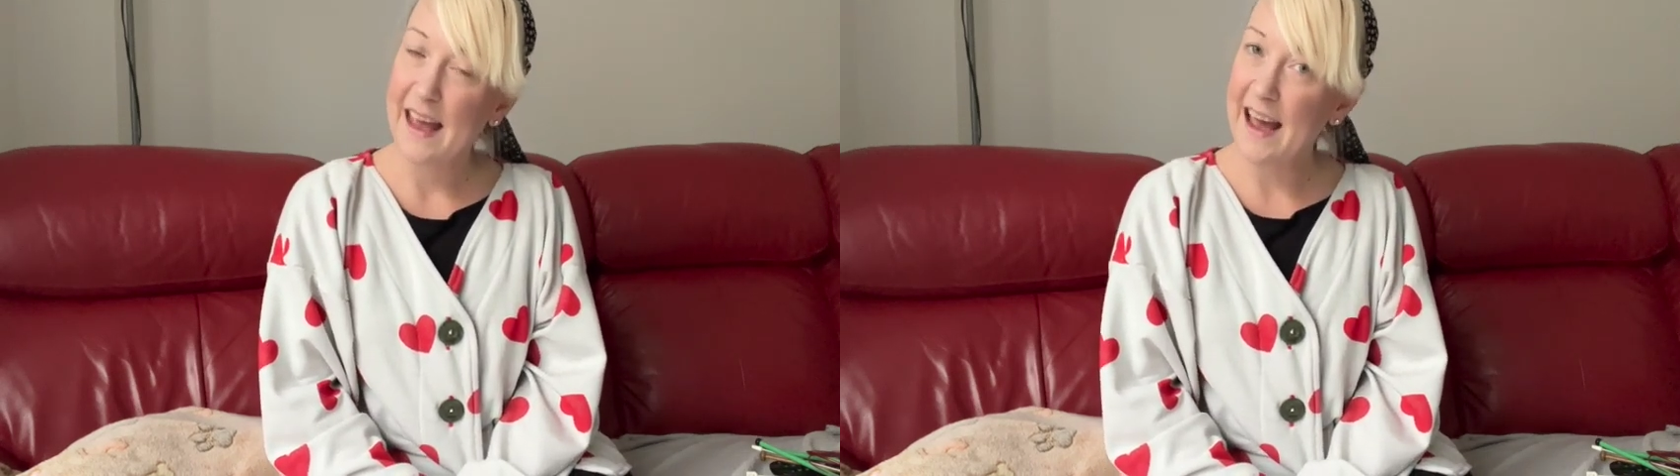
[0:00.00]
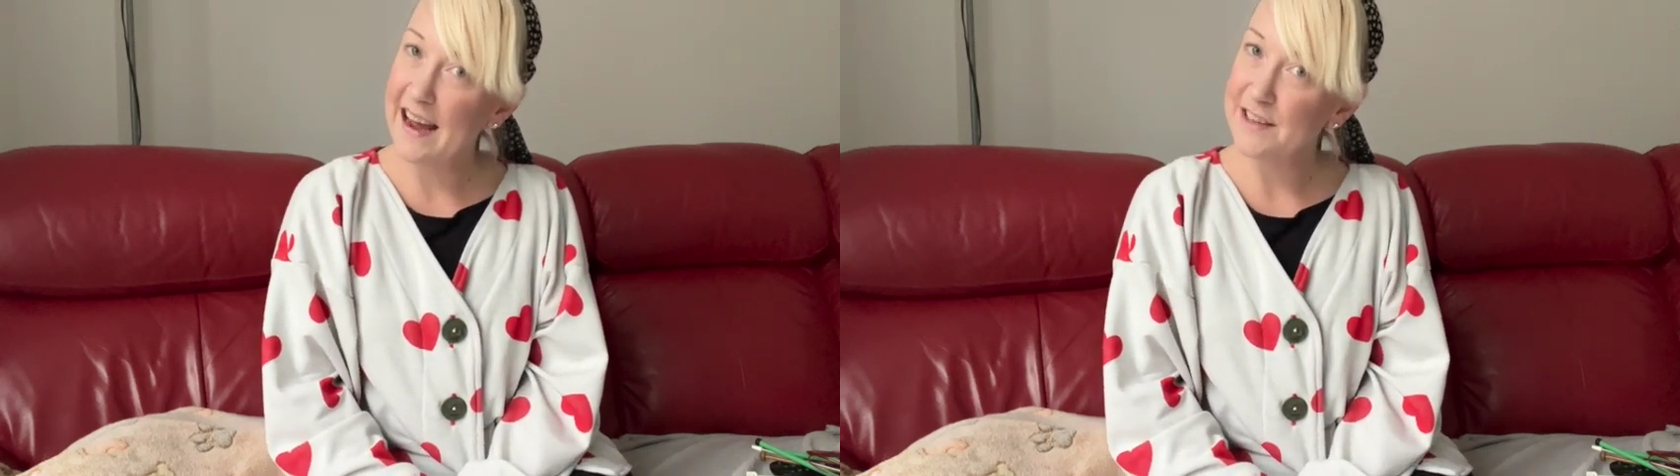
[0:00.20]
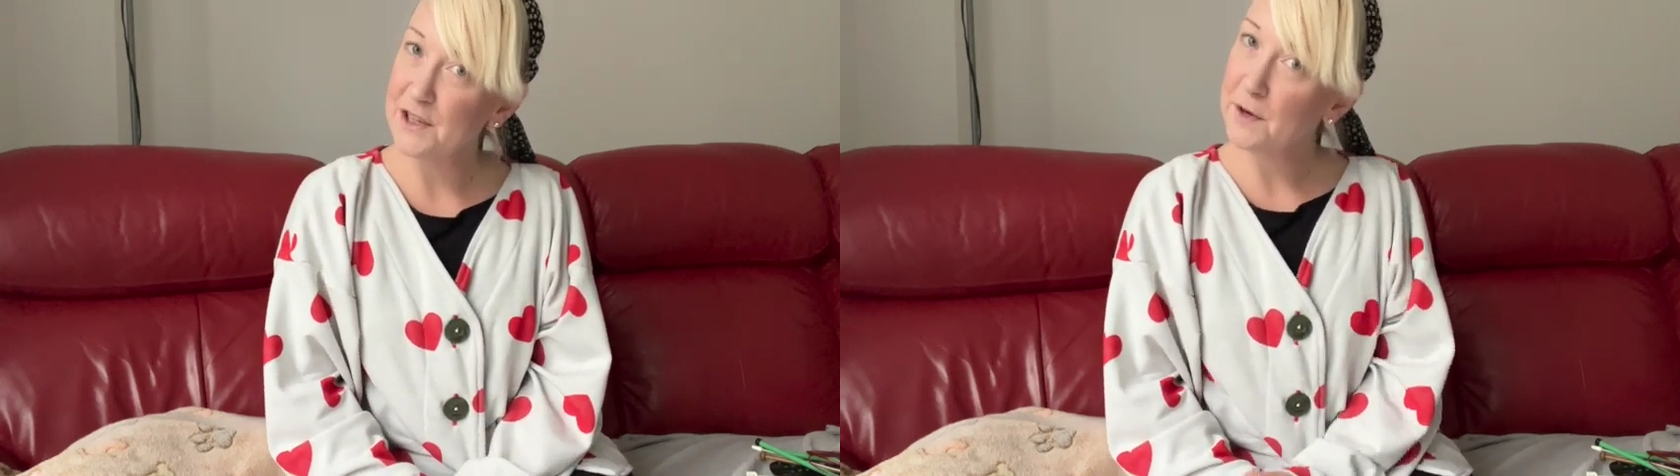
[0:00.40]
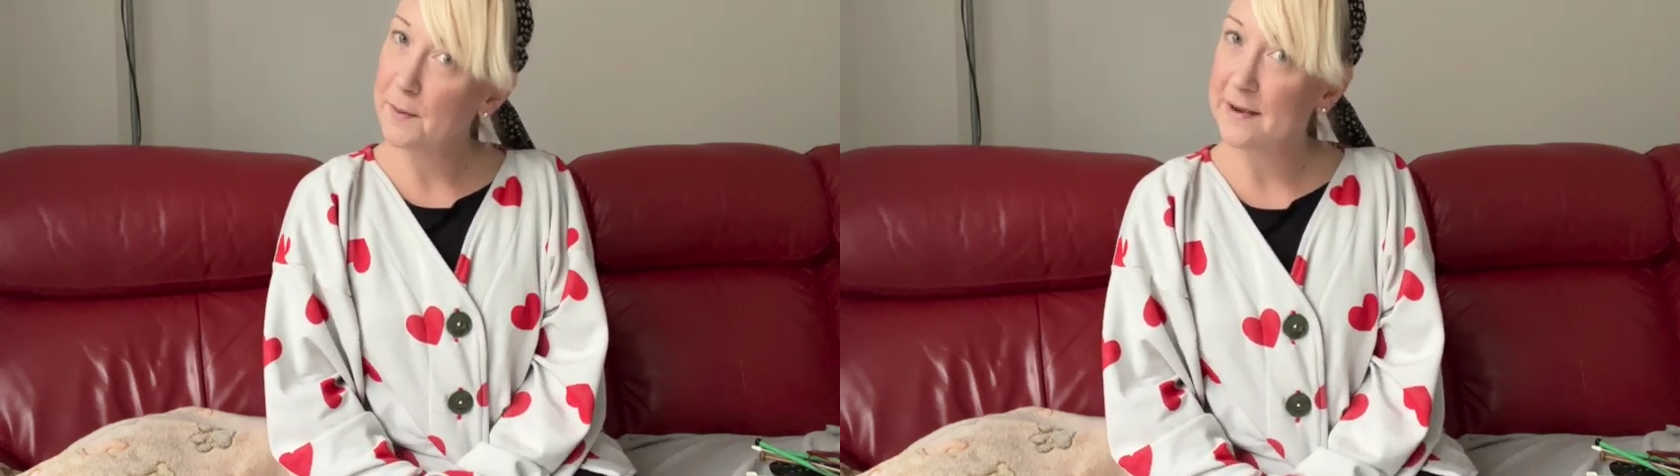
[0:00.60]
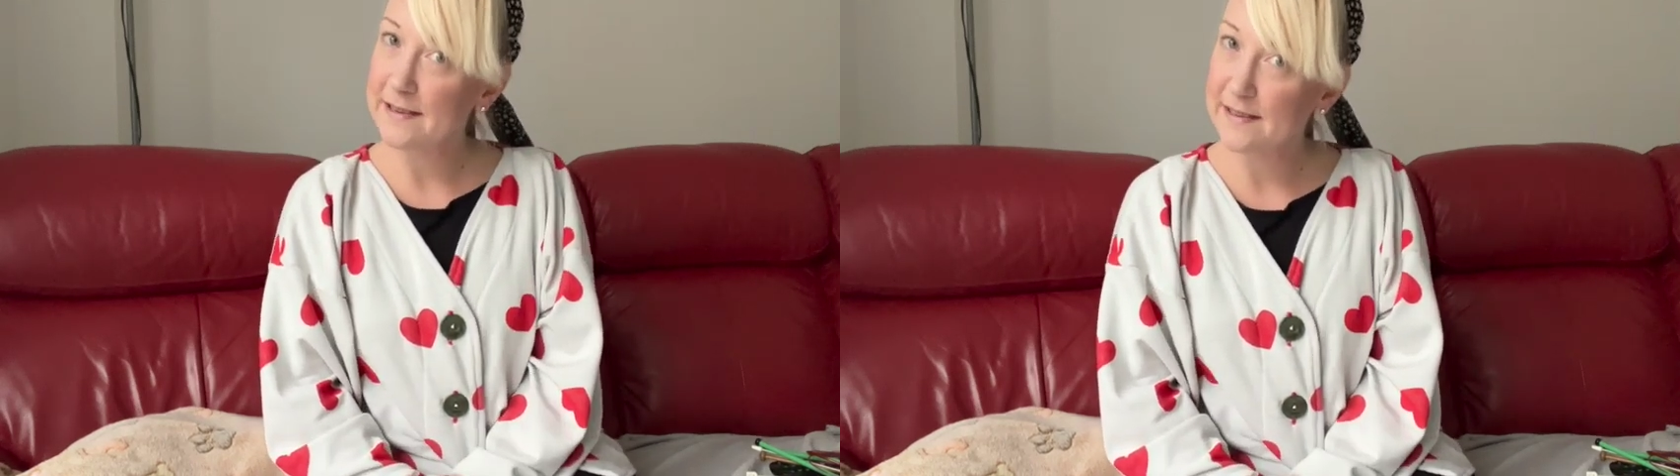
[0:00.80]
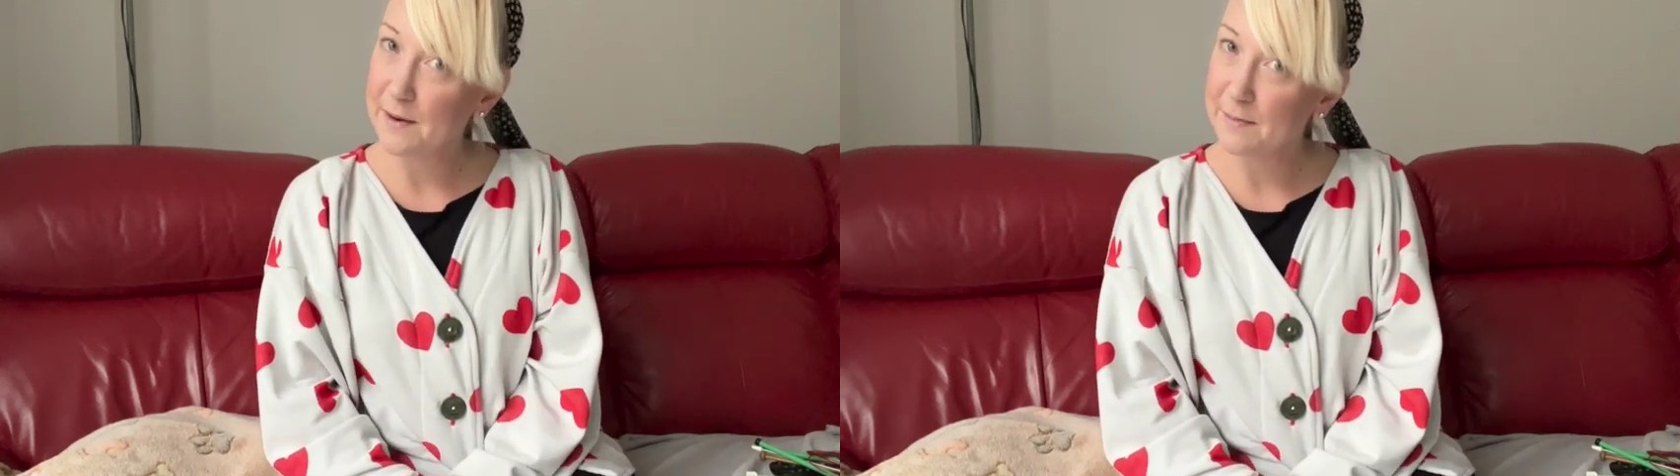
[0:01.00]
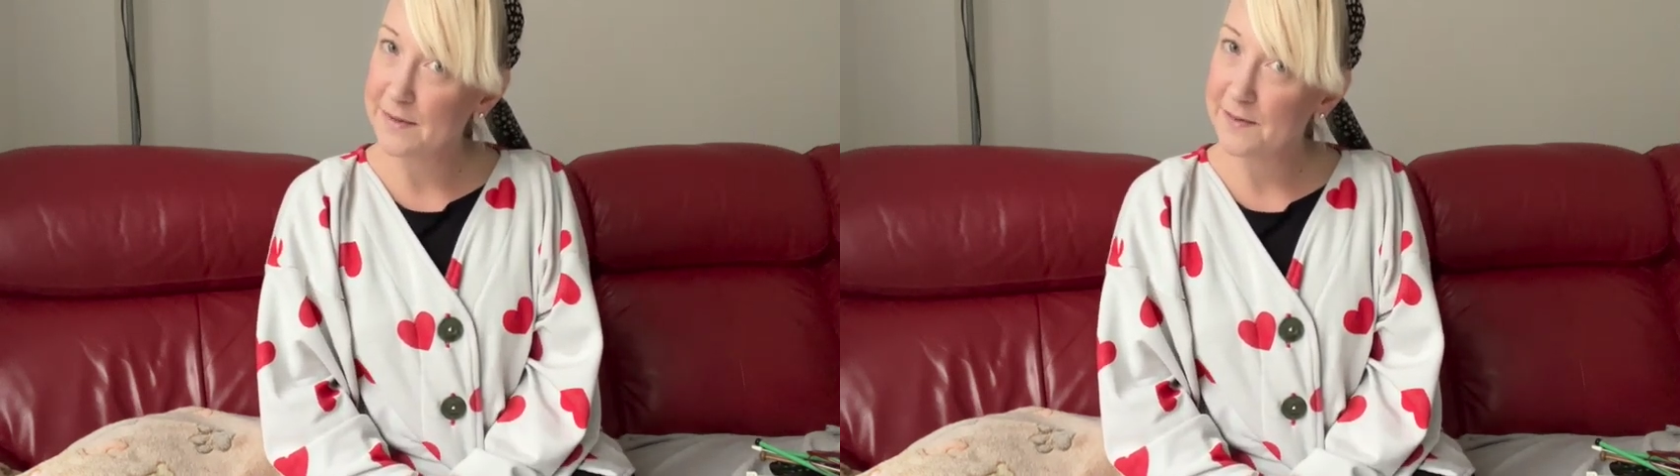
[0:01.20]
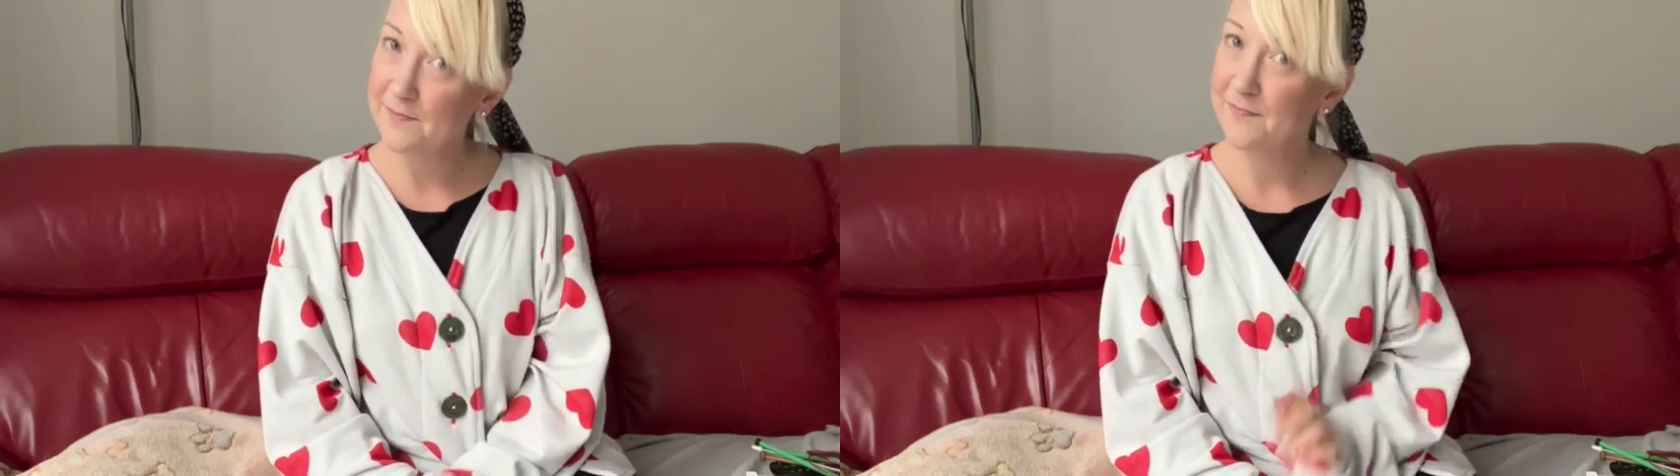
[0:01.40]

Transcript: and you're a bit stumped.